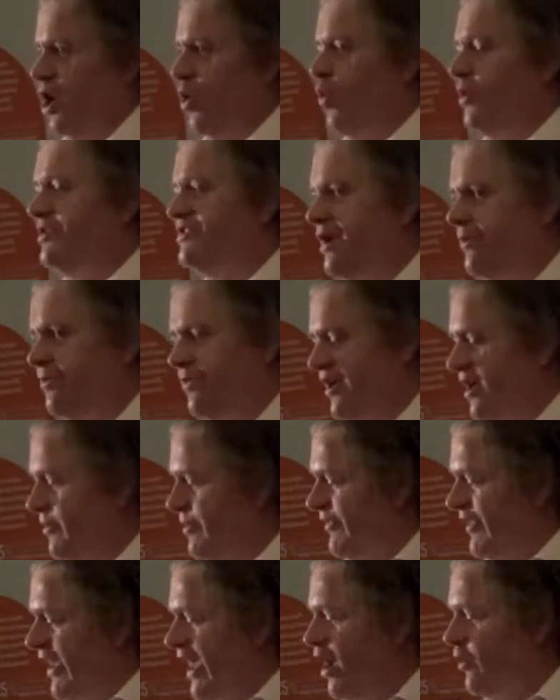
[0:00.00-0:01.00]
We don't think
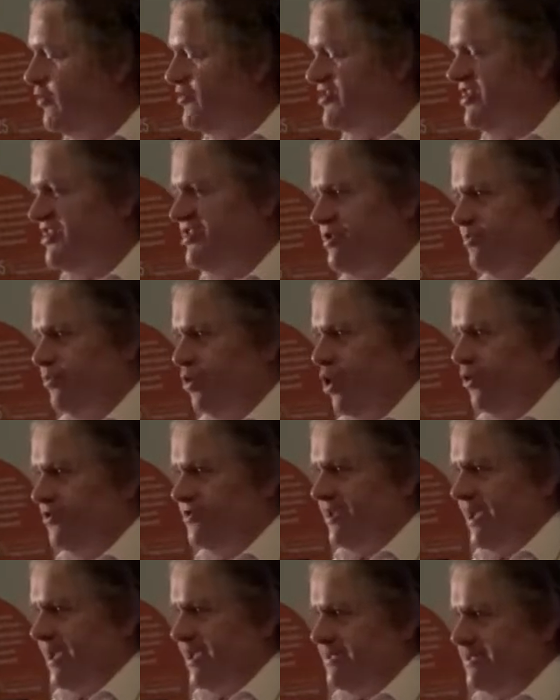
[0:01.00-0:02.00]
about the health system
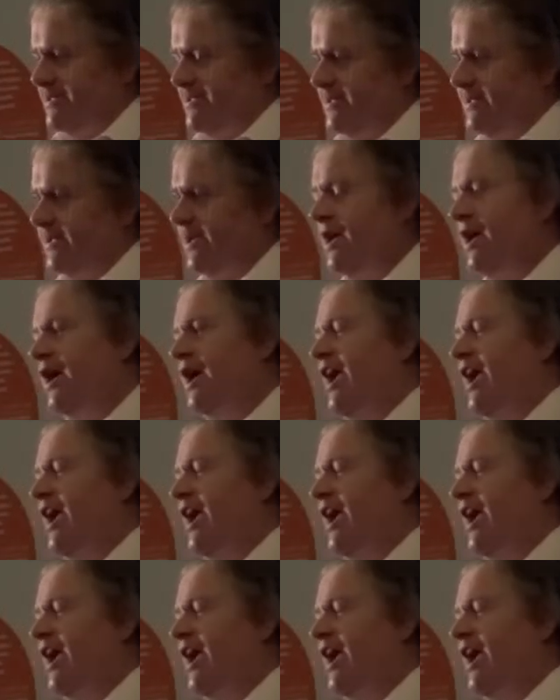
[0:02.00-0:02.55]
context.